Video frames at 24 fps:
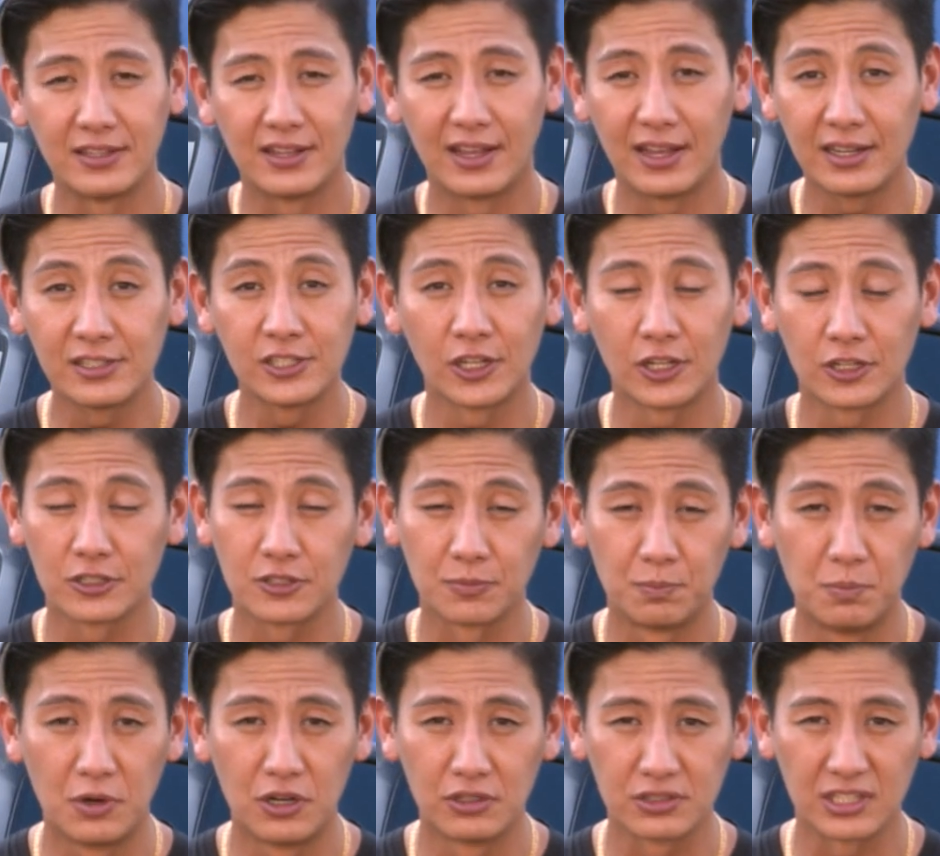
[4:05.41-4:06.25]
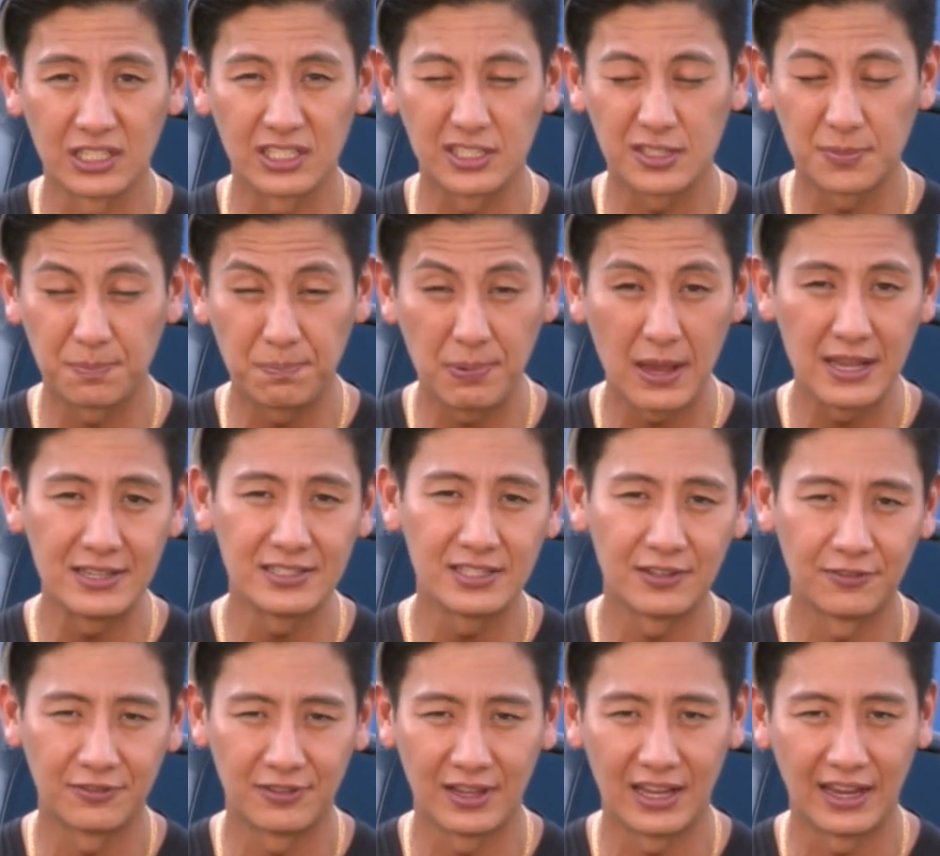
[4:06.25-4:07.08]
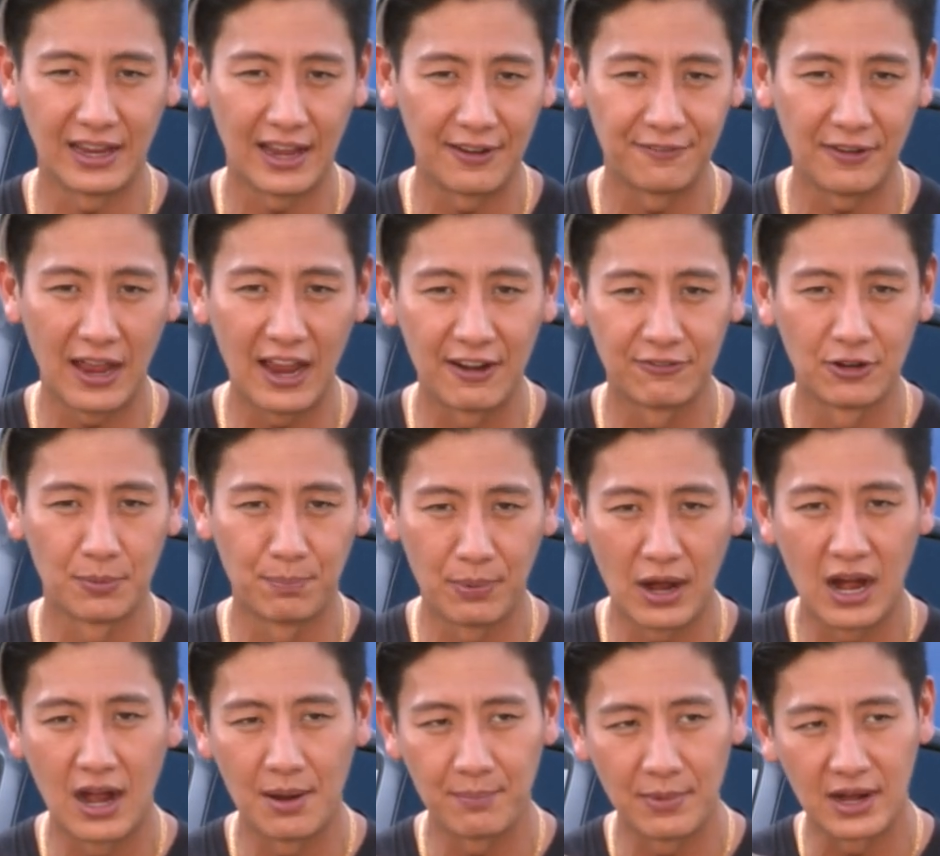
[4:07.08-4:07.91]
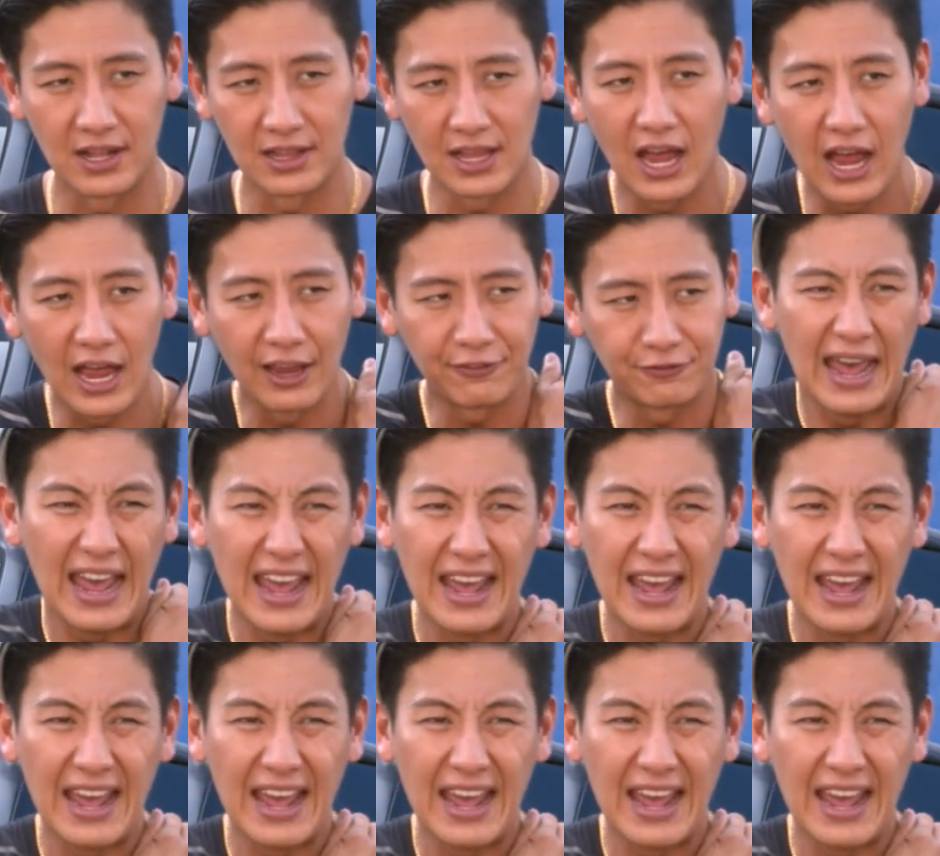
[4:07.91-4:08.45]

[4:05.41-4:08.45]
the XL is the most expensive thing I've ever bought in my life.